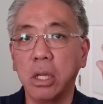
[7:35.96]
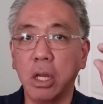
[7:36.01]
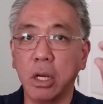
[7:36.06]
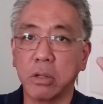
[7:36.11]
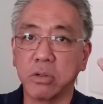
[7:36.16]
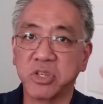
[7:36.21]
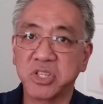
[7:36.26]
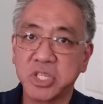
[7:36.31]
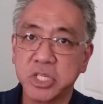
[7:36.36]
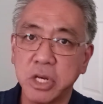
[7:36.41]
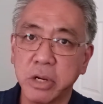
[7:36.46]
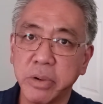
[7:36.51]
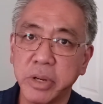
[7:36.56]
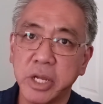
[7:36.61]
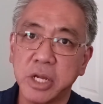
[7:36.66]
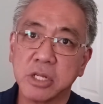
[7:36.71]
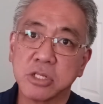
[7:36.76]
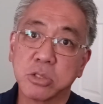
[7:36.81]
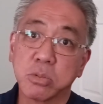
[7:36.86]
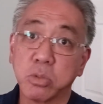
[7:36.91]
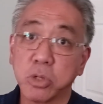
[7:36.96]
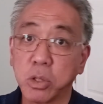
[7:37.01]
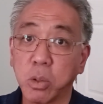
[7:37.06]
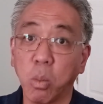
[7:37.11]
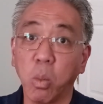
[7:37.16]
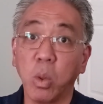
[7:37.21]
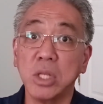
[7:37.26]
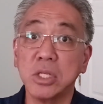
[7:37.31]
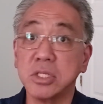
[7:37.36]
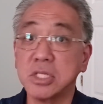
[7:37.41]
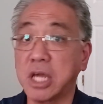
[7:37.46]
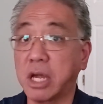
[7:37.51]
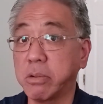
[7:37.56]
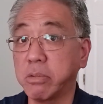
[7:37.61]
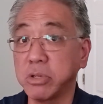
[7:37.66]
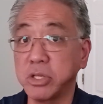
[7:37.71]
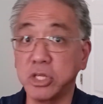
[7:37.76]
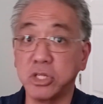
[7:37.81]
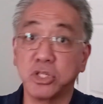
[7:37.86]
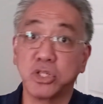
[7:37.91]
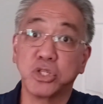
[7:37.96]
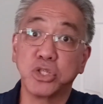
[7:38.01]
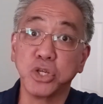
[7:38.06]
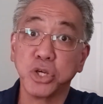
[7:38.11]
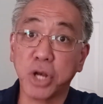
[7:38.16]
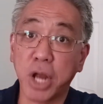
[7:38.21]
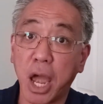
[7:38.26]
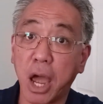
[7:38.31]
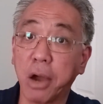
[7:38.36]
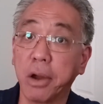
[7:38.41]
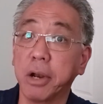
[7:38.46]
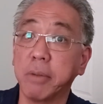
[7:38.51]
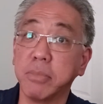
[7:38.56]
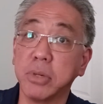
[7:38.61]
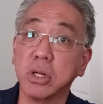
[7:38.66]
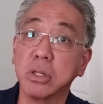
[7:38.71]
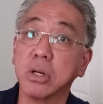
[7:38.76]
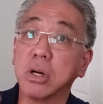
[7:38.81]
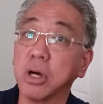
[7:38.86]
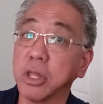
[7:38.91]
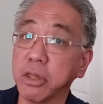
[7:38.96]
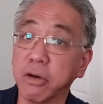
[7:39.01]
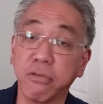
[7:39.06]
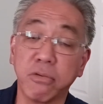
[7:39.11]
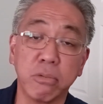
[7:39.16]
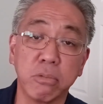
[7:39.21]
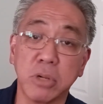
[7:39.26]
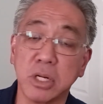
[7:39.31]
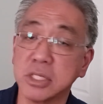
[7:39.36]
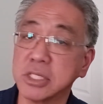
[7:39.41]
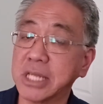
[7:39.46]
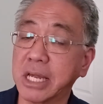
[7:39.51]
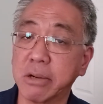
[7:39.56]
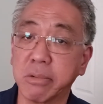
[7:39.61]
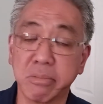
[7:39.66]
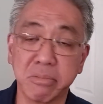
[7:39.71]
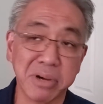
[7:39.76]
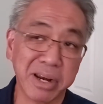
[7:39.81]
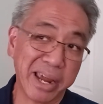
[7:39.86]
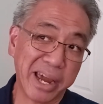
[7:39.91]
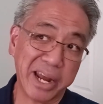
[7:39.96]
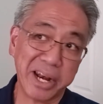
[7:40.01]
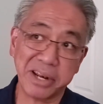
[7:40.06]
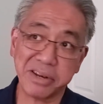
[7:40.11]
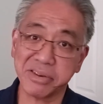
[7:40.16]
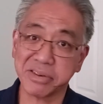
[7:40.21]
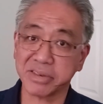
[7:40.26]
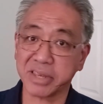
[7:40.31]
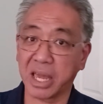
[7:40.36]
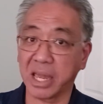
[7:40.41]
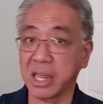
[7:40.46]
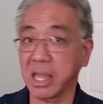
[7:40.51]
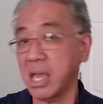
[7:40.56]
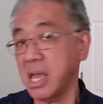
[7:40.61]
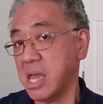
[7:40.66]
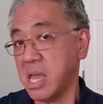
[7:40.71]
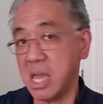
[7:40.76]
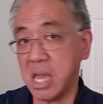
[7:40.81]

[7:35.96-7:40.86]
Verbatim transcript: you know, serious were the ones that really stood out among all the ones that were kind of just like,